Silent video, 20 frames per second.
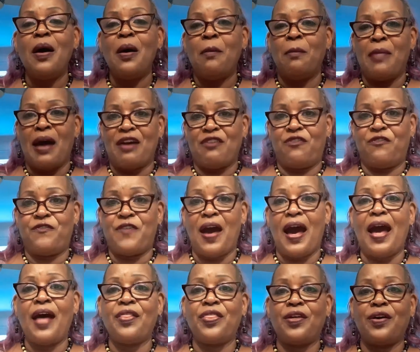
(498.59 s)
My
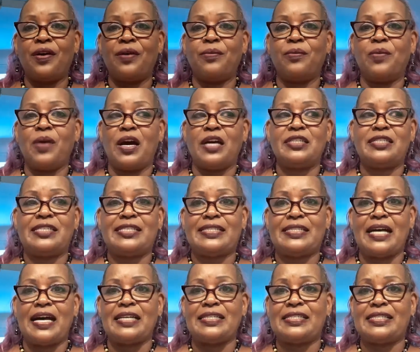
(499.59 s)
father was
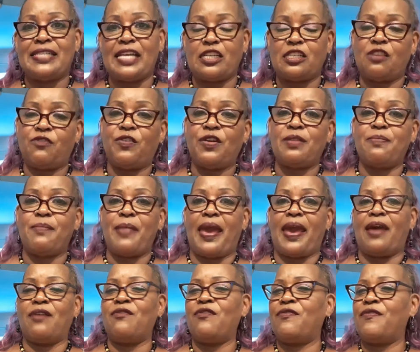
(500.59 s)
a 6-foot
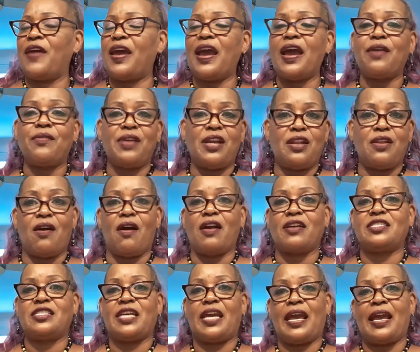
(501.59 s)
man, very
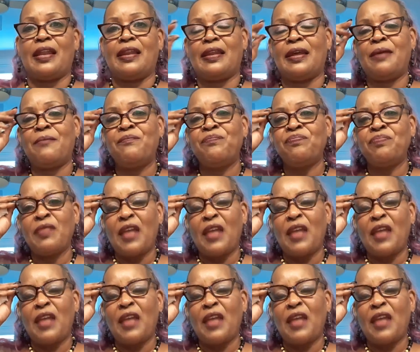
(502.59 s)
dark skinned.